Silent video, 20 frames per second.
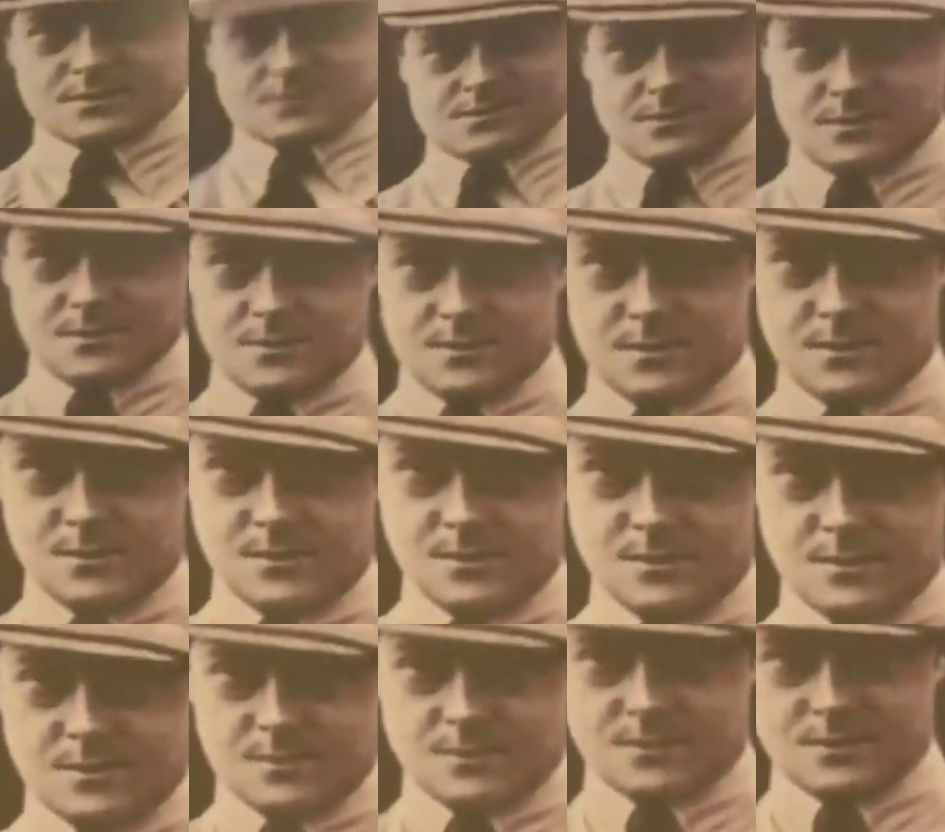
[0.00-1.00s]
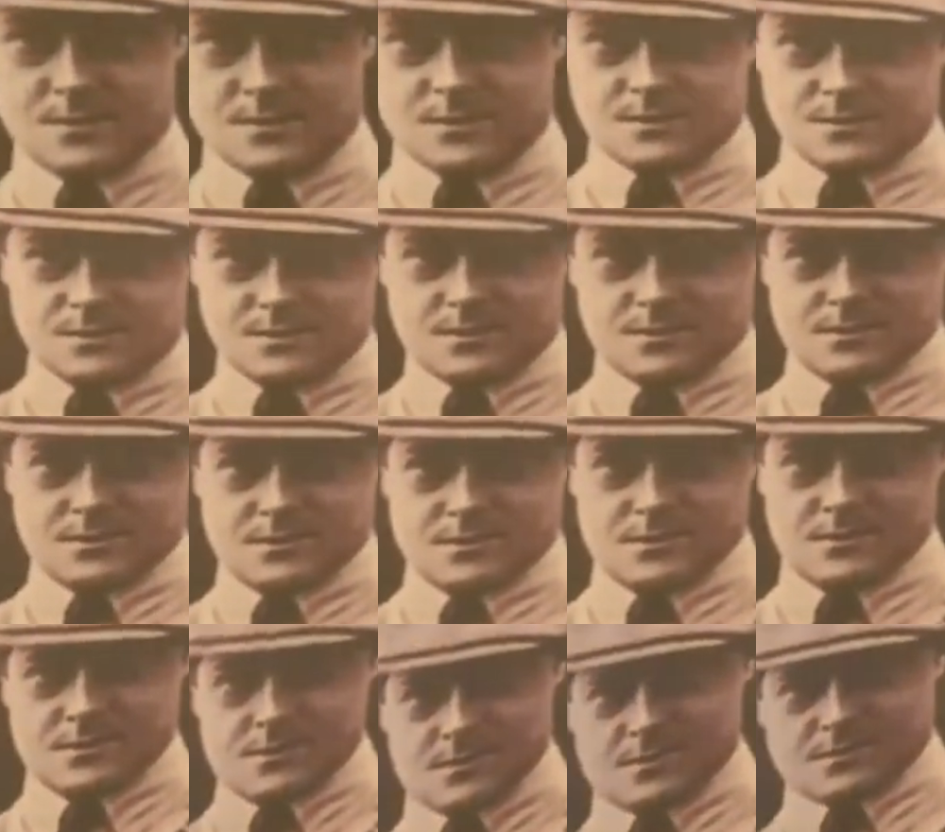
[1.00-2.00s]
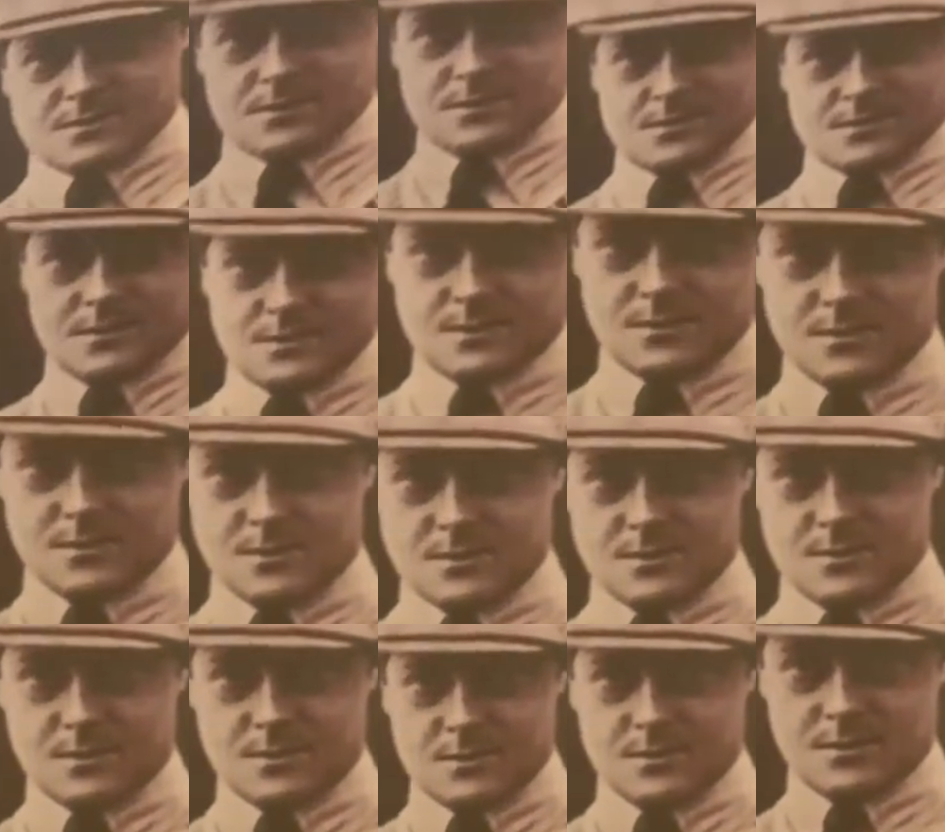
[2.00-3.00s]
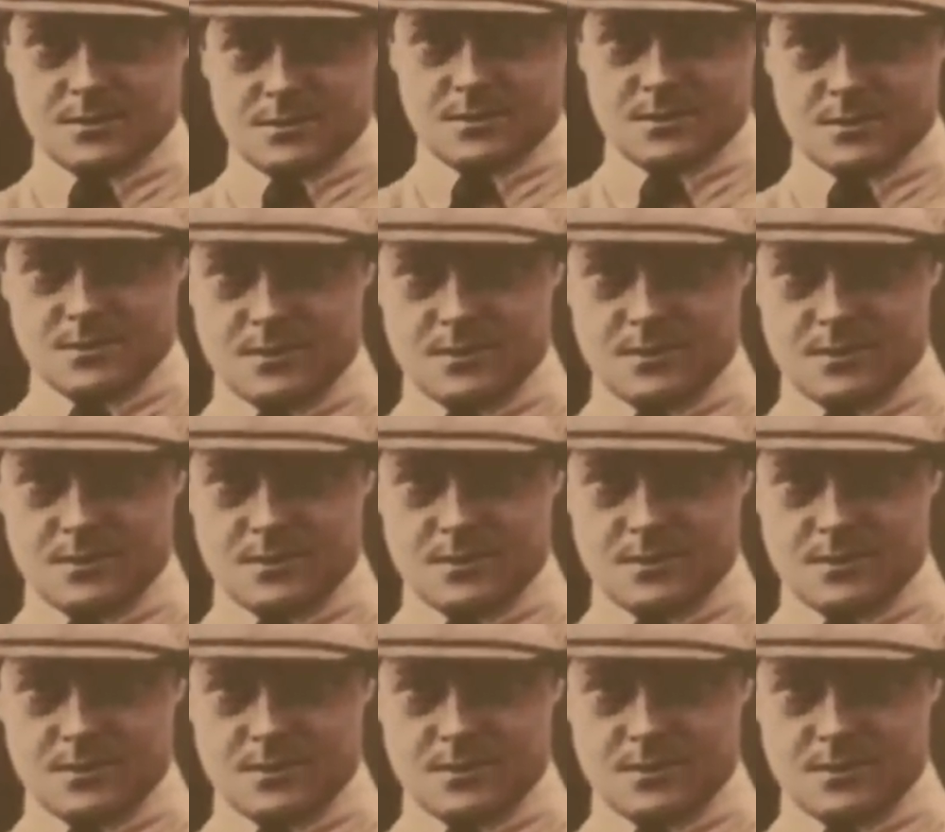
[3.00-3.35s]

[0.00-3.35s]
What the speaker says: he is, Edward VII. And there's his little